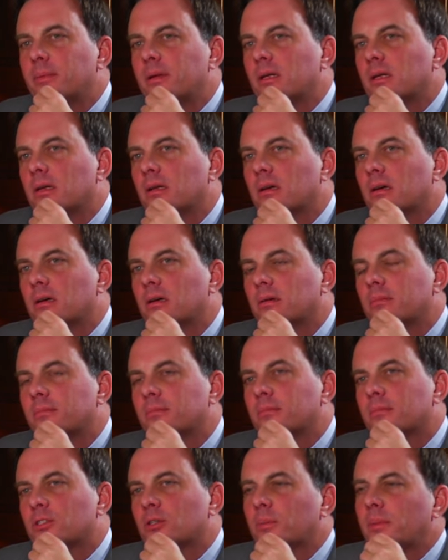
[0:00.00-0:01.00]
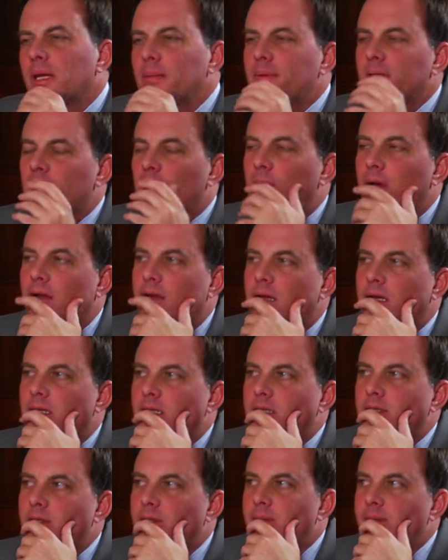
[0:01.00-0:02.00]
But so maybe the way
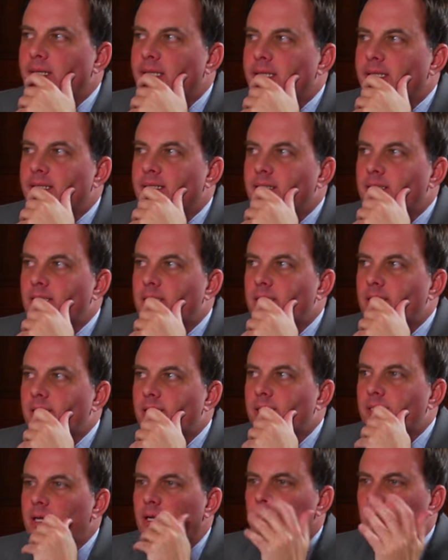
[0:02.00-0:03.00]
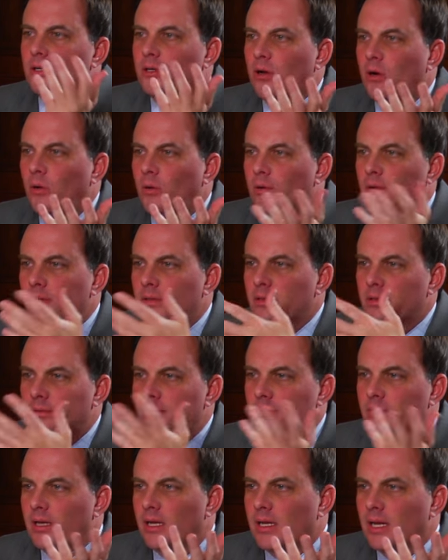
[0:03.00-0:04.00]
to do it is Tyler Cohen,
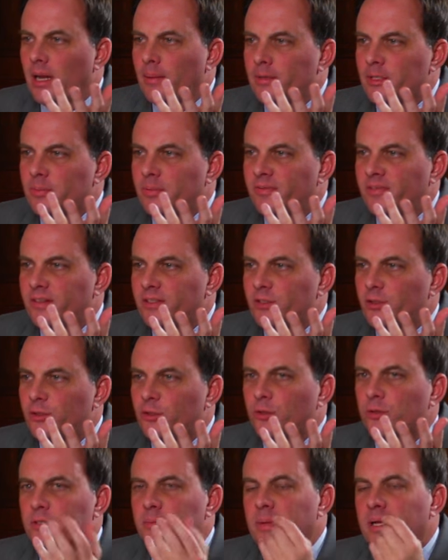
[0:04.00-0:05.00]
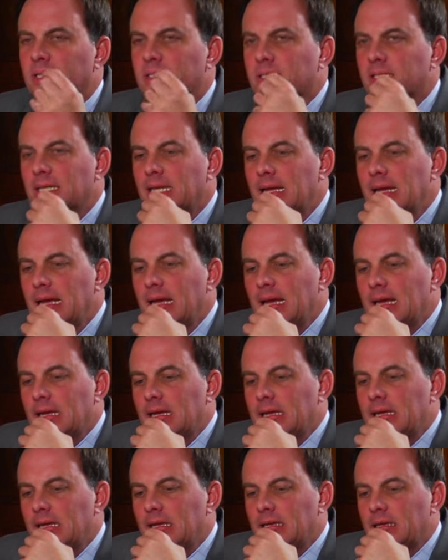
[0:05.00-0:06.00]
the economics professor at George Mason,
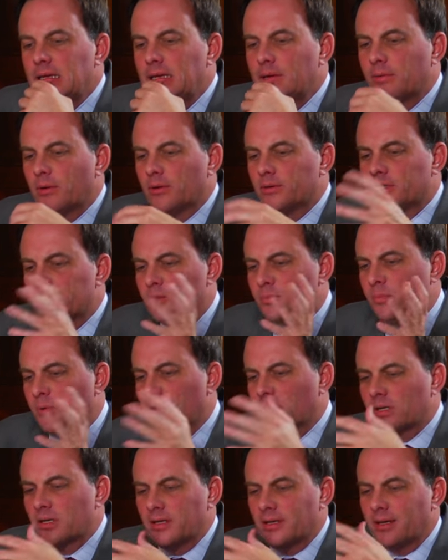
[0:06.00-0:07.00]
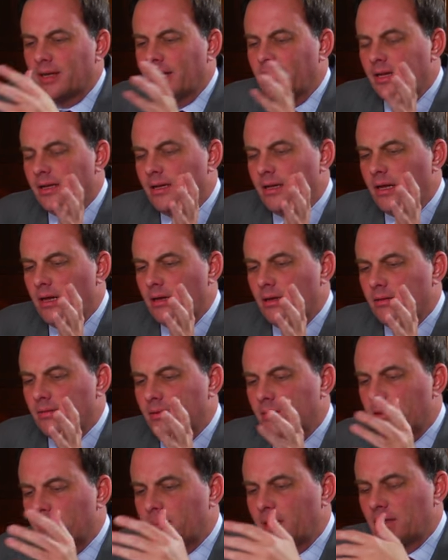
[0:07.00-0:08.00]
he wrote this book
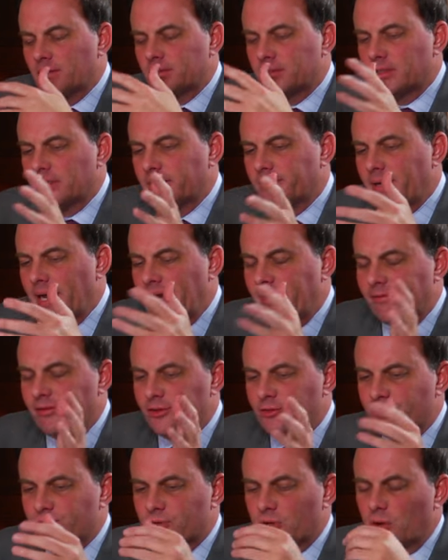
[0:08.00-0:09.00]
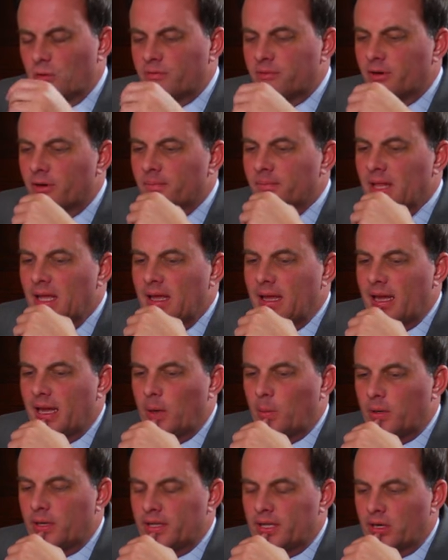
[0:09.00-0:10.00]
about average is over.
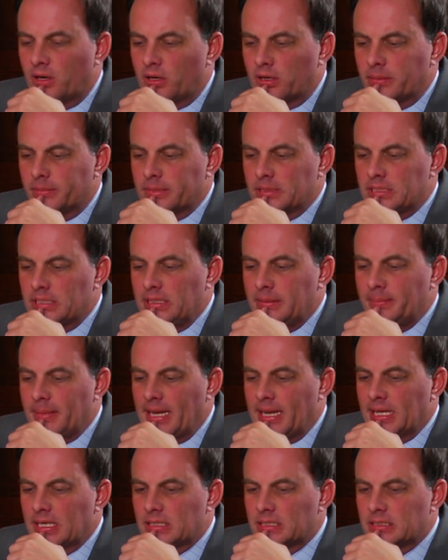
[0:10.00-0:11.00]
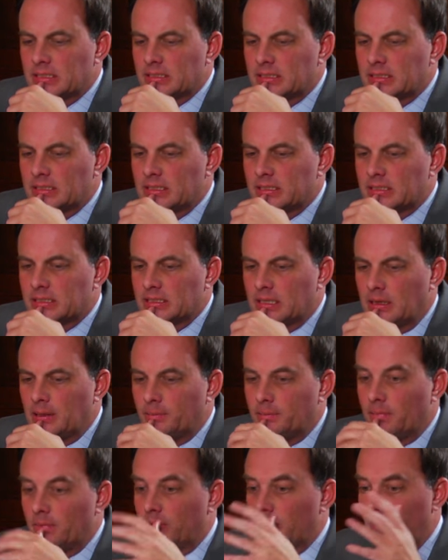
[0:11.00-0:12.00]
And one of the arguments he makes to
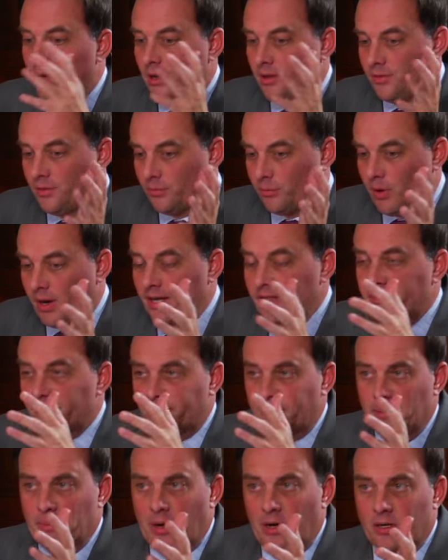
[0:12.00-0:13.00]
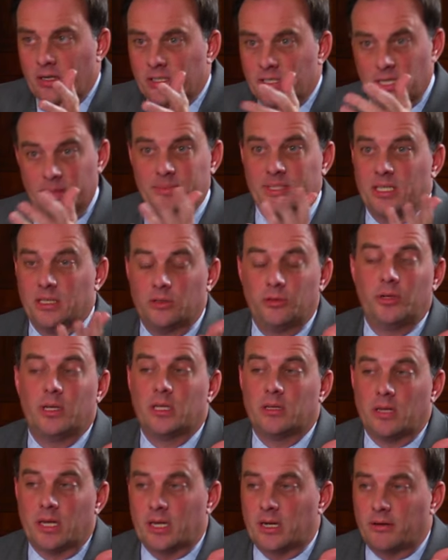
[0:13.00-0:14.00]
some on the right, the free market types,
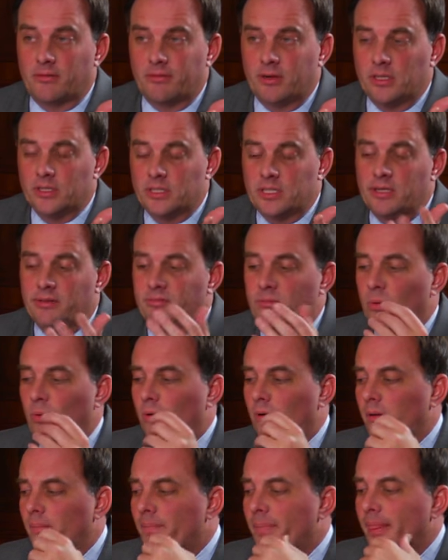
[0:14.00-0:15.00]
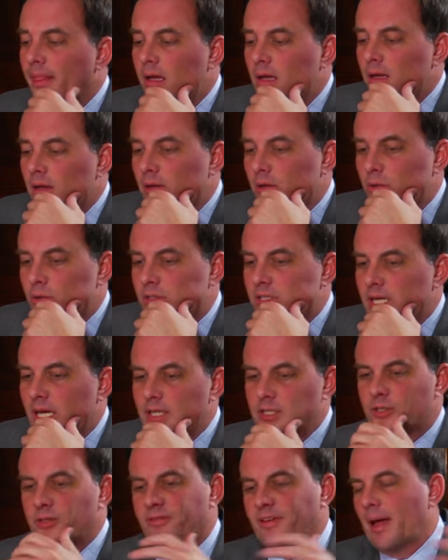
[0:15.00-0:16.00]
including like our friend Steve Moore, who
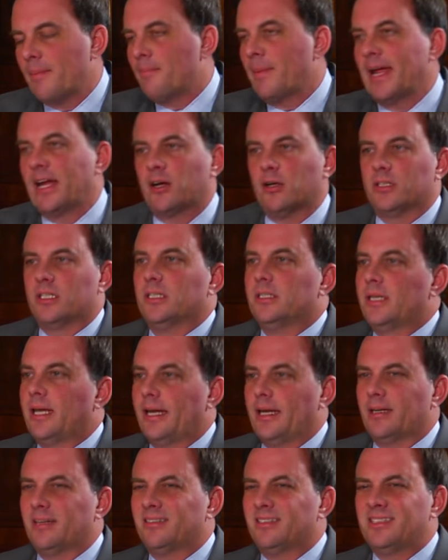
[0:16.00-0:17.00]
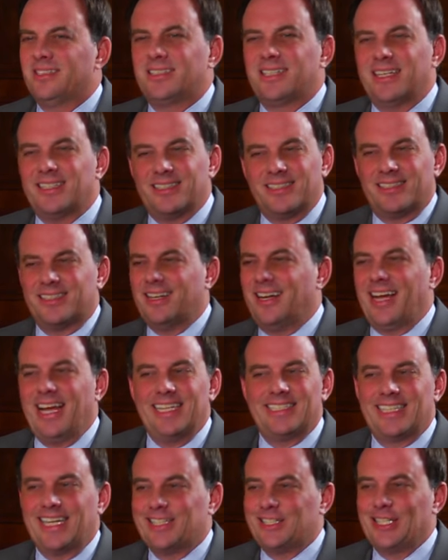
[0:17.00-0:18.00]
says you've got makers and takers. He says
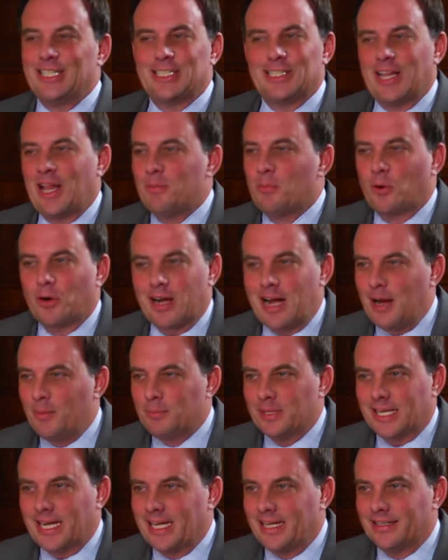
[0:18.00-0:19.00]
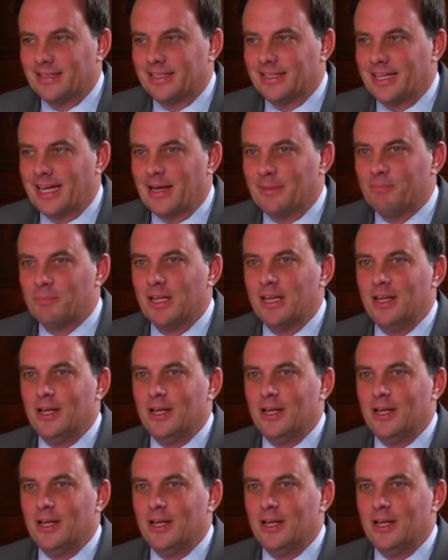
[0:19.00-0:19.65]
it's actually a lot more complicated than that.